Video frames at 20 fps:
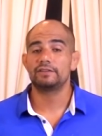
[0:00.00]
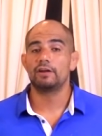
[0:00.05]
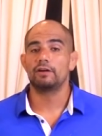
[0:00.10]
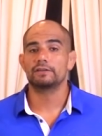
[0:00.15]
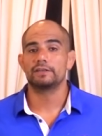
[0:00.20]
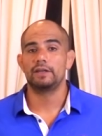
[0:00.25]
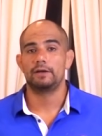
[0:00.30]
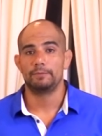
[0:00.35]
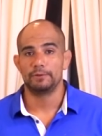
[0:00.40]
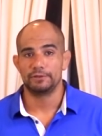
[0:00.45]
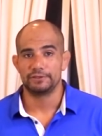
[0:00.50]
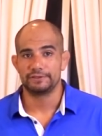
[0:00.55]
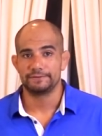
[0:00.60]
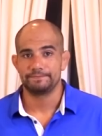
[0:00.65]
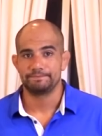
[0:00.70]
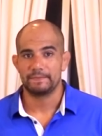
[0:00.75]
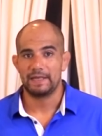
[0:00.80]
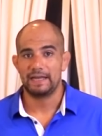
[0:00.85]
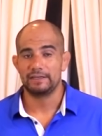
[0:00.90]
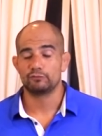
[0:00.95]
talk numbers,
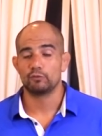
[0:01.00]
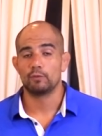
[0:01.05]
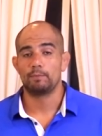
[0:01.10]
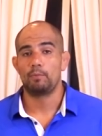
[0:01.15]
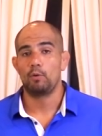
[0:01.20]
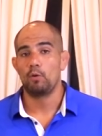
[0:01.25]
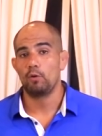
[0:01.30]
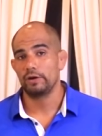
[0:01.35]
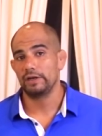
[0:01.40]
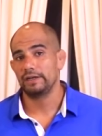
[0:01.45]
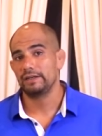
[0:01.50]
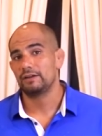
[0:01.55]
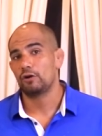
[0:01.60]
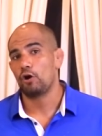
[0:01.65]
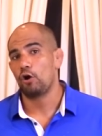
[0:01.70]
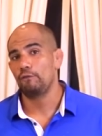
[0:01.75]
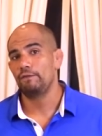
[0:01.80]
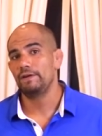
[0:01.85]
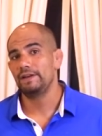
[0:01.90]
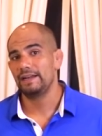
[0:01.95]
as reported
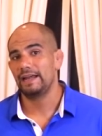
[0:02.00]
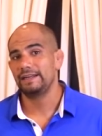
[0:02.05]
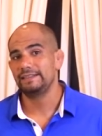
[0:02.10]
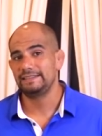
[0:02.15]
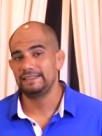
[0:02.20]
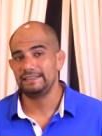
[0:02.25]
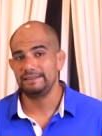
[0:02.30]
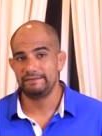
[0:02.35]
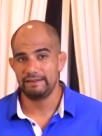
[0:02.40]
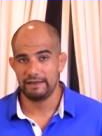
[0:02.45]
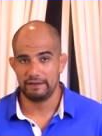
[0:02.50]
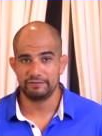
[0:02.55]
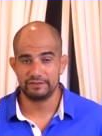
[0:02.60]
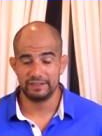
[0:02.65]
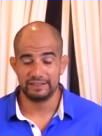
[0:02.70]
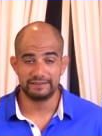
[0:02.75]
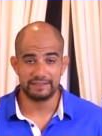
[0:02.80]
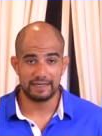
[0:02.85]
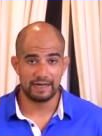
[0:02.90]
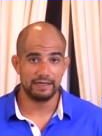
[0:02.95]
COVID-19 deaths
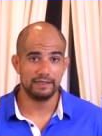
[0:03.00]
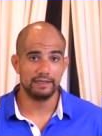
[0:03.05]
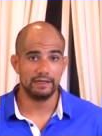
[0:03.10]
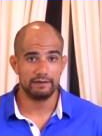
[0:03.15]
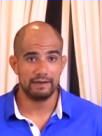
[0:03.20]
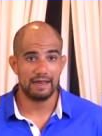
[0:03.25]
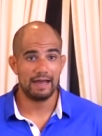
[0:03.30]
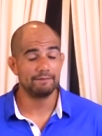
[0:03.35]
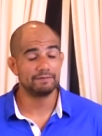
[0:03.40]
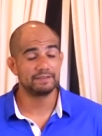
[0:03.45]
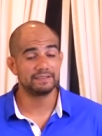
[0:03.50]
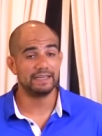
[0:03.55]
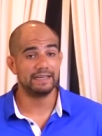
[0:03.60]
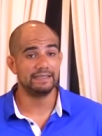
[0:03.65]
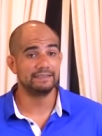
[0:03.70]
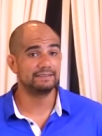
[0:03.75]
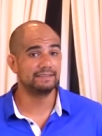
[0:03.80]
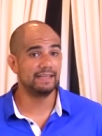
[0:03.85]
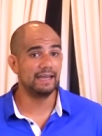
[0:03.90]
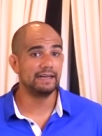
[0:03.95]
in Thailand have
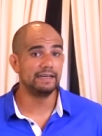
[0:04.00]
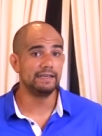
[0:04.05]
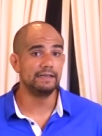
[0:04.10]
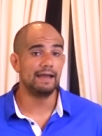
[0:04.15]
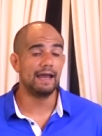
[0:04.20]
stayed steady